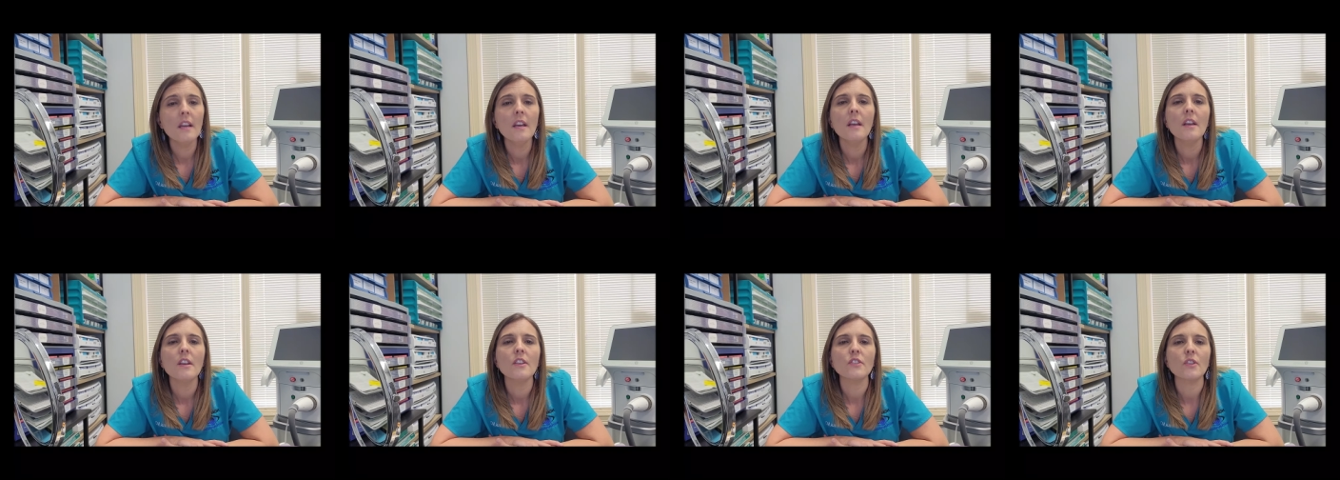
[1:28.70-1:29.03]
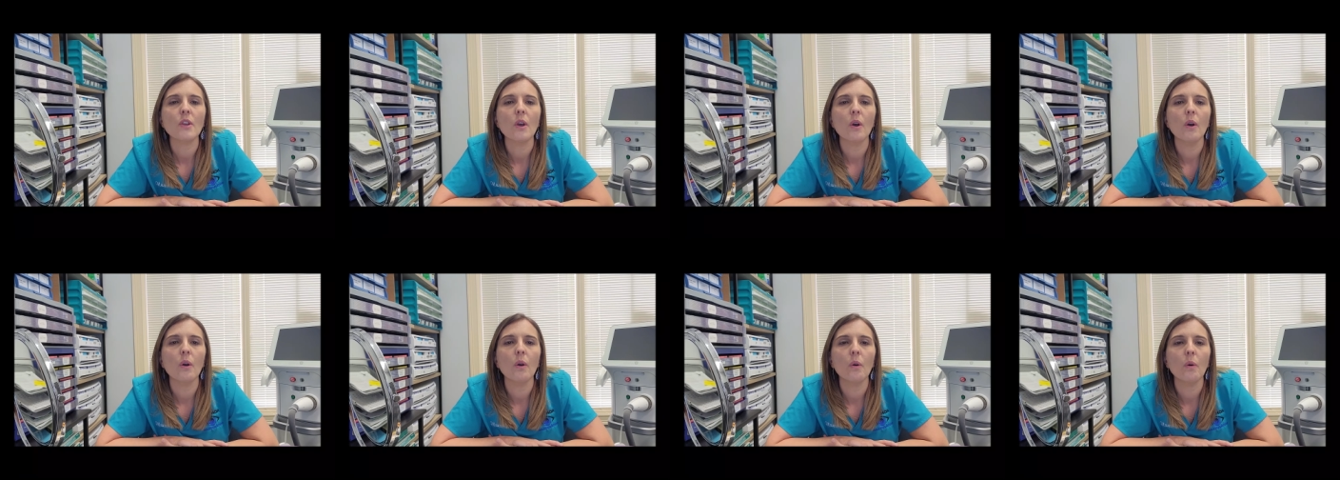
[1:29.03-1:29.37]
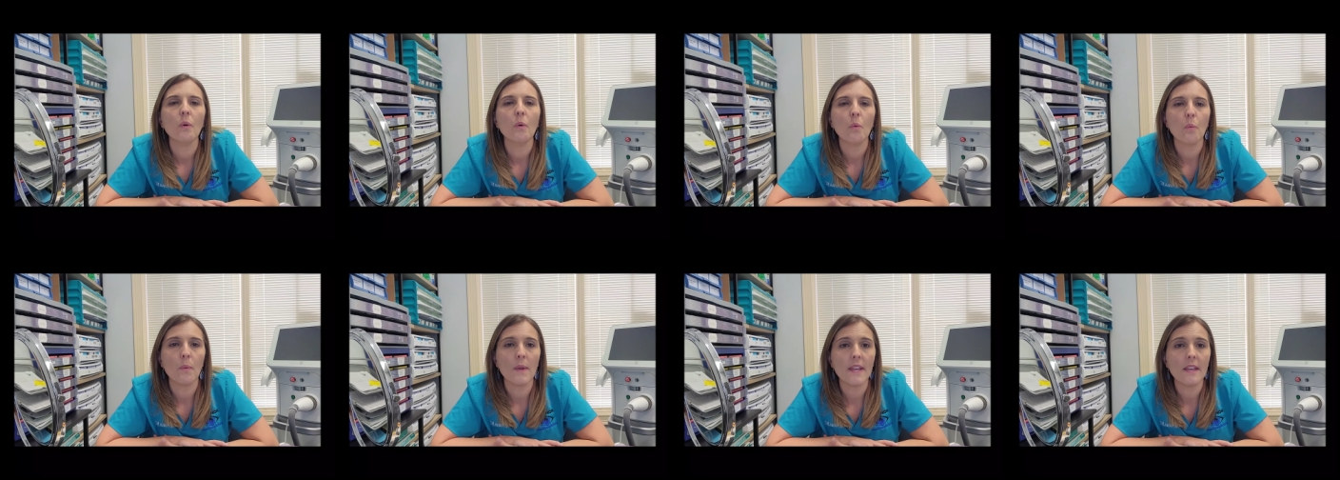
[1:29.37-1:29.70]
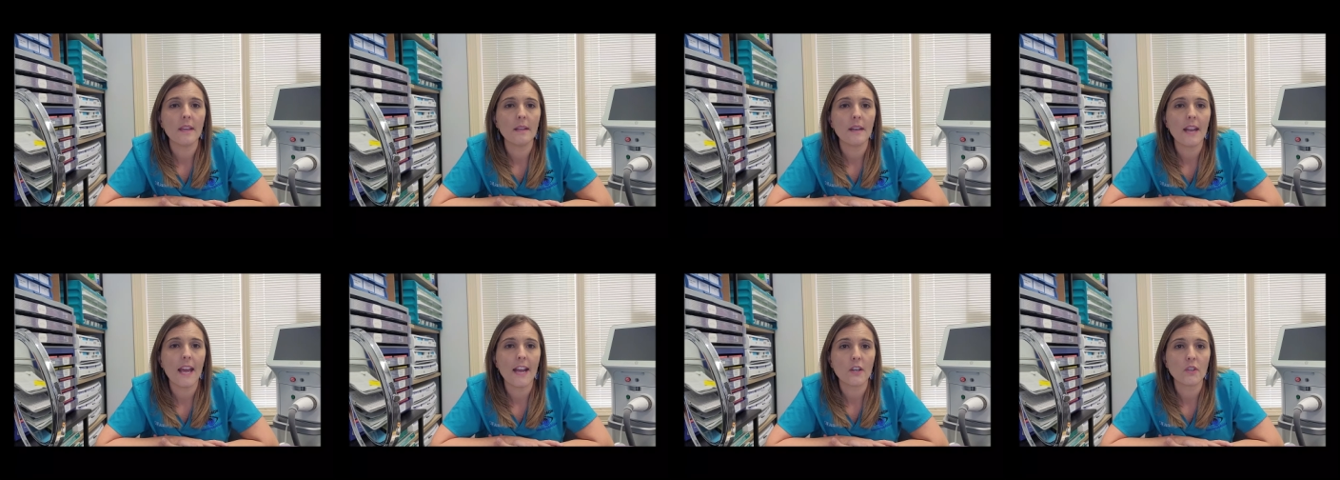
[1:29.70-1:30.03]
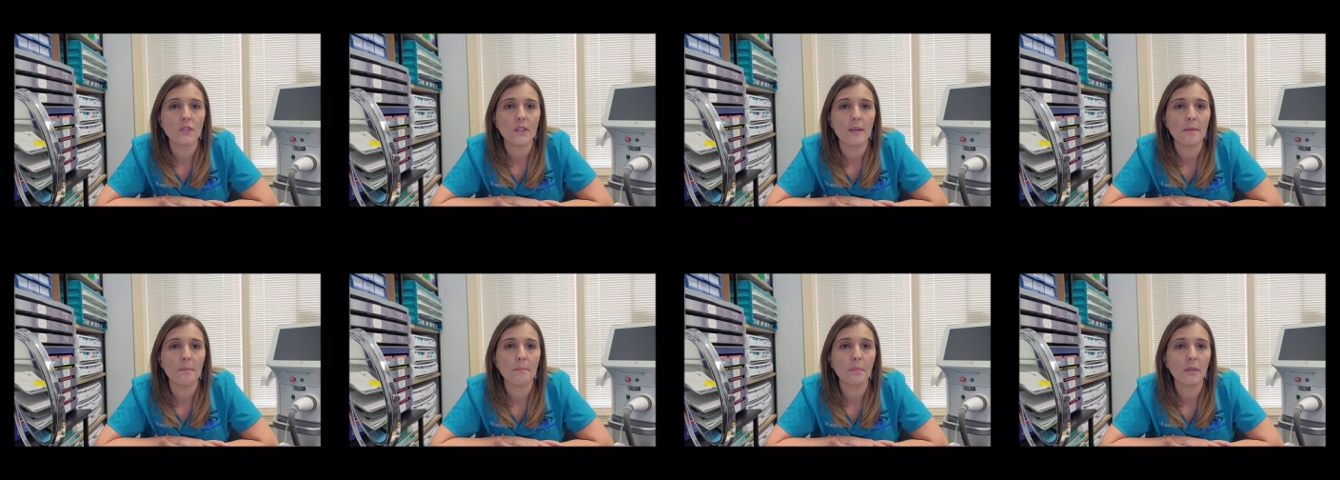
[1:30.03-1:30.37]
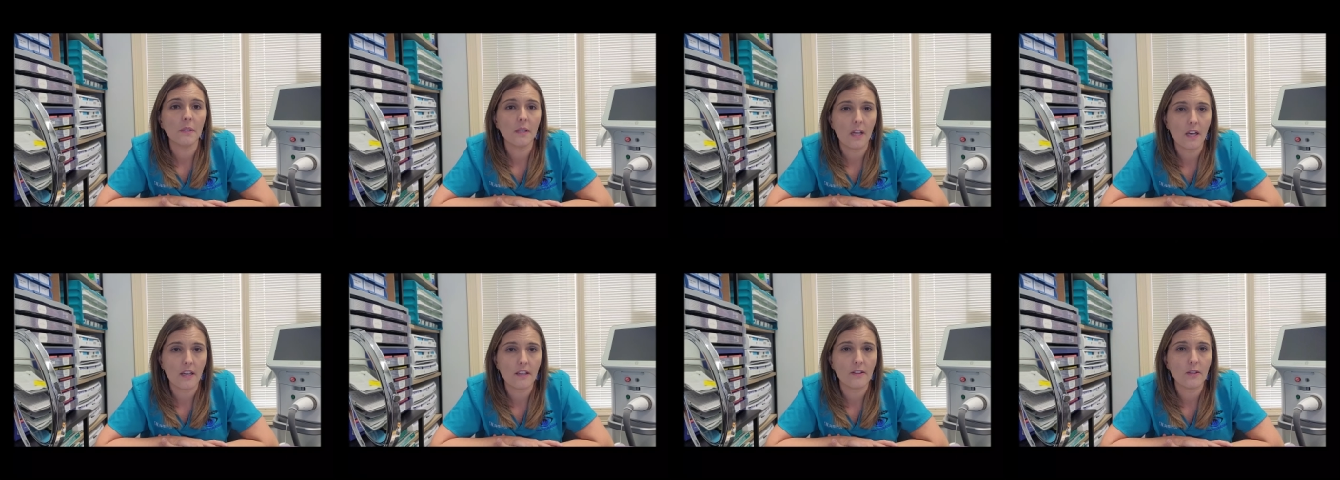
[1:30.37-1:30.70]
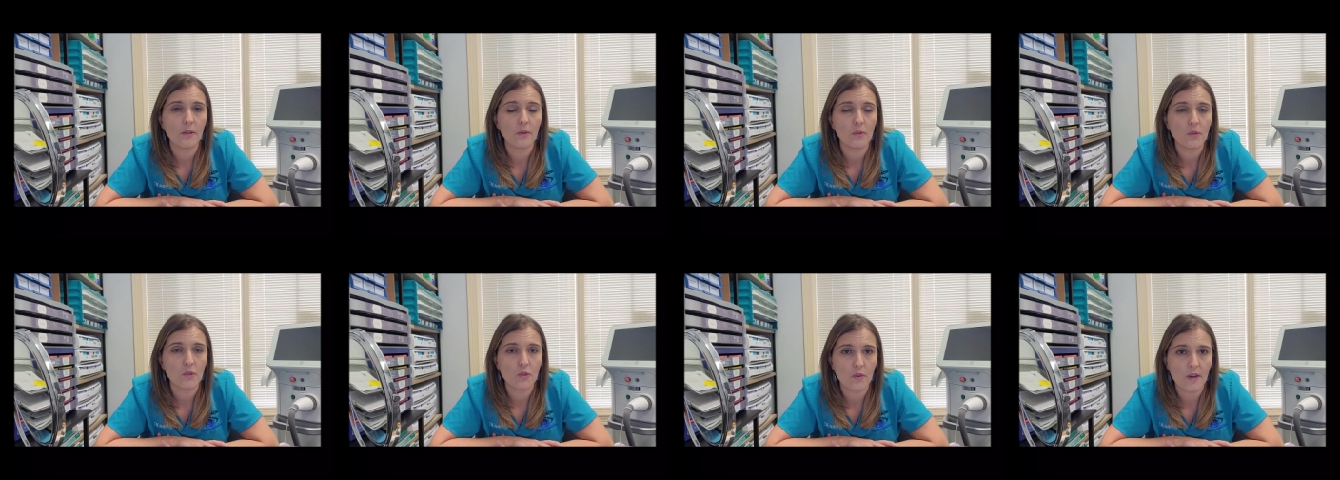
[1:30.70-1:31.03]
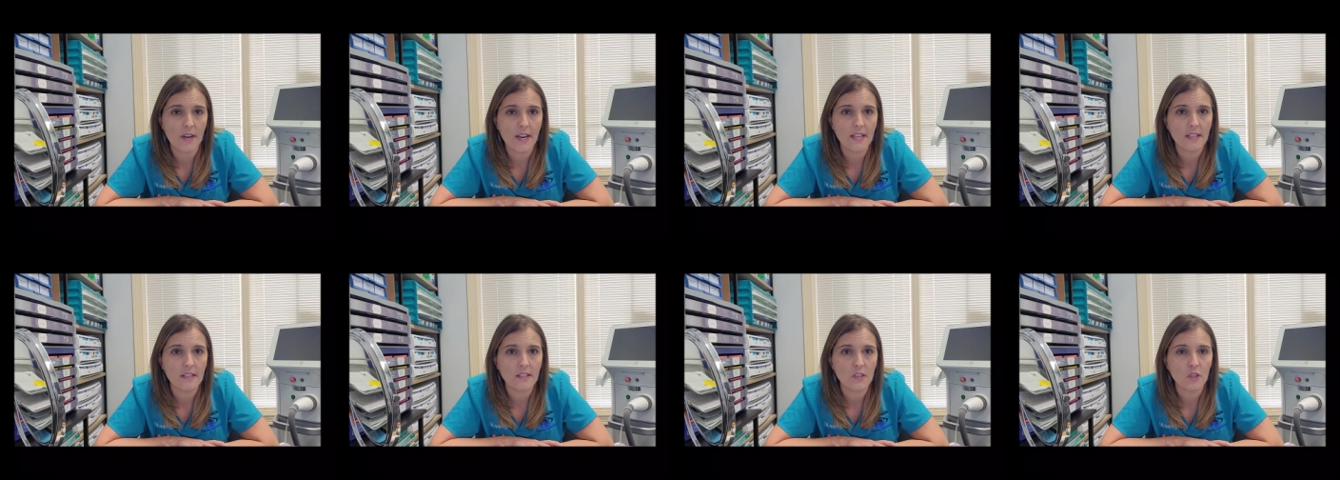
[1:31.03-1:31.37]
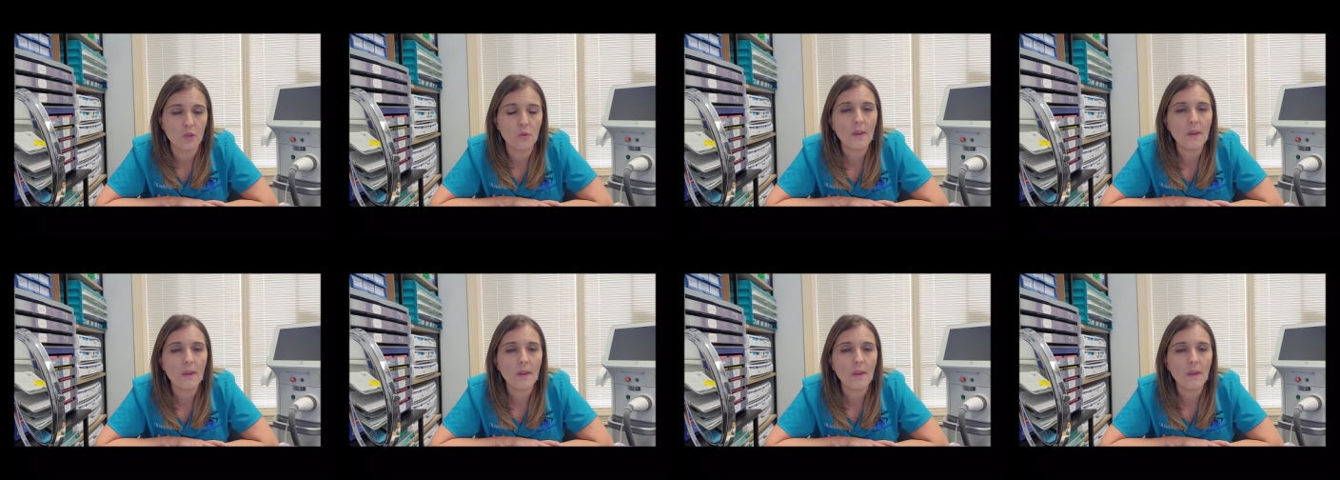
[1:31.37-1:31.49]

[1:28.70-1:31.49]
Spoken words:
So we can actually plug those drains.